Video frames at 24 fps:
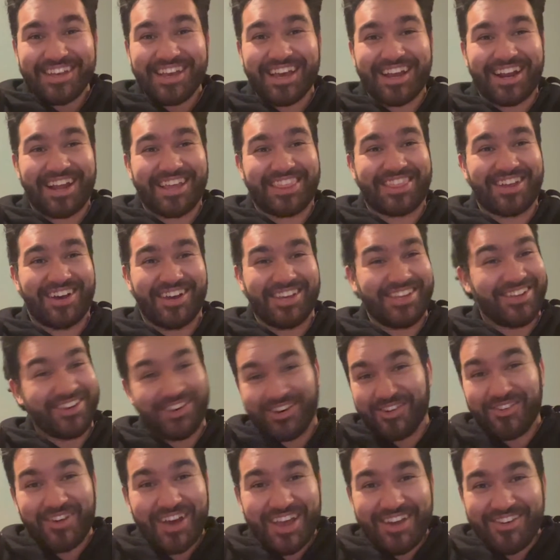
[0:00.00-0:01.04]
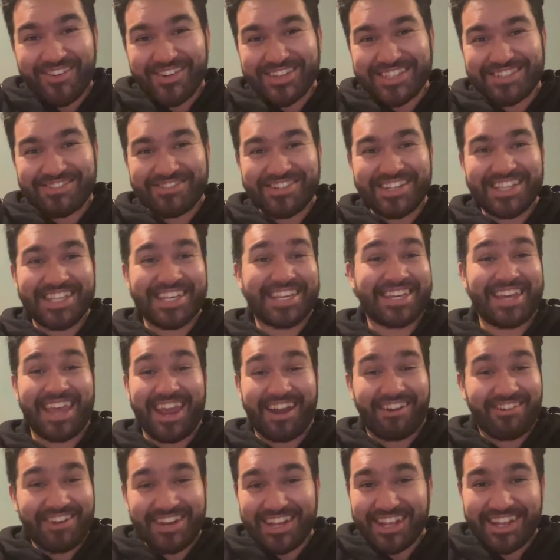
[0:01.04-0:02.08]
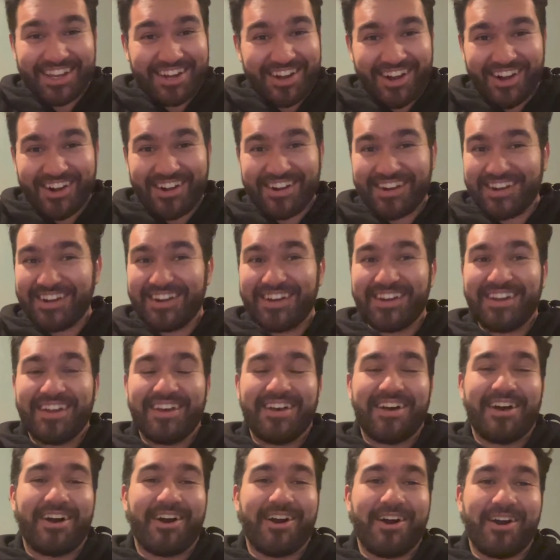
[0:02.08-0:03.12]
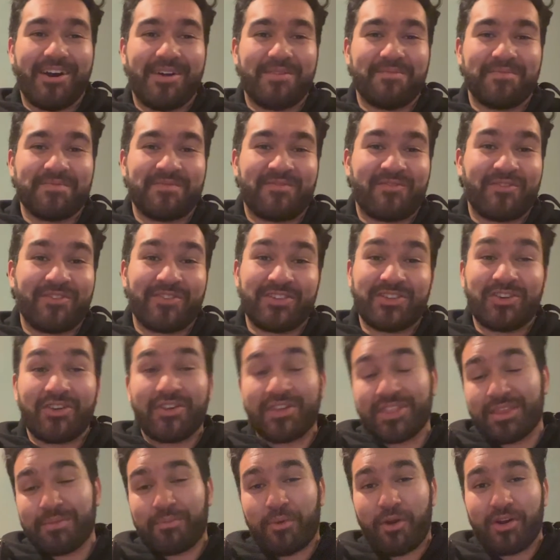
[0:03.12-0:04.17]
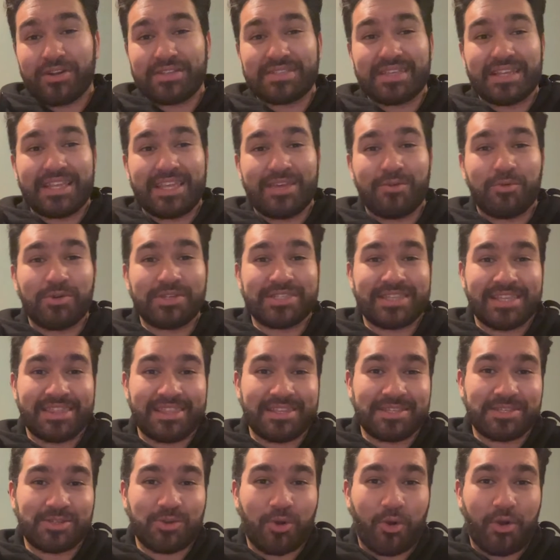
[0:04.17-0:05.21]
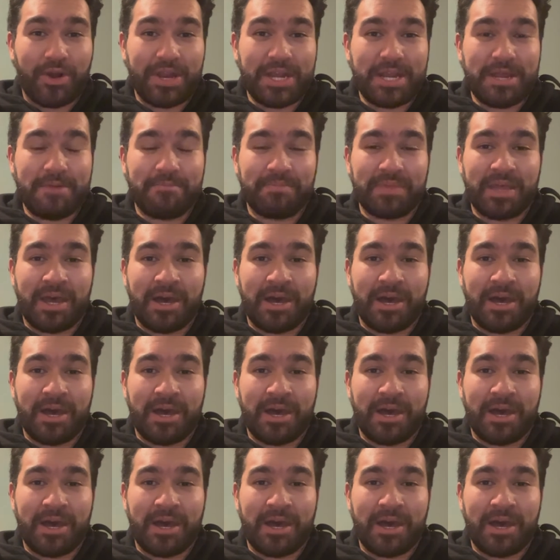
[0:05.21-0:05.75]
and I thought Yowei was really carrying her during the parts that he was in the story.